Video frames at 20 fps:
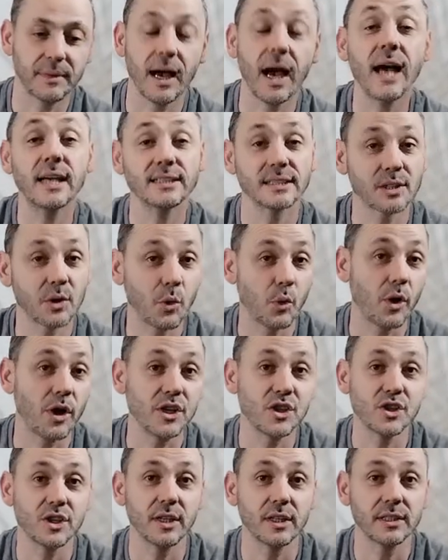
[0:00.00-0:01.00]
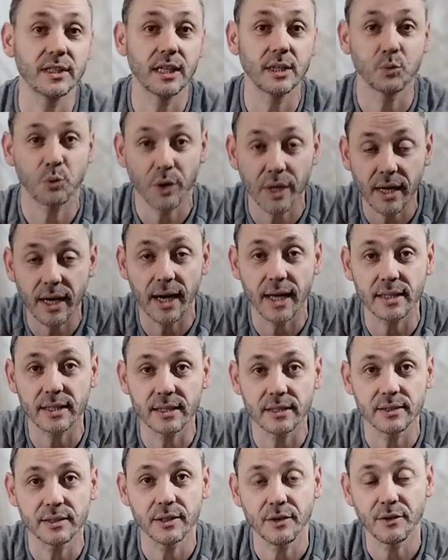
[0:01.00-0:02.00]
asked question that we
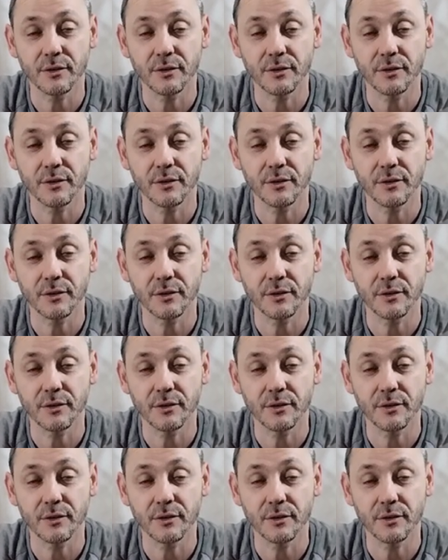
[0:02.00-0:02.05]
got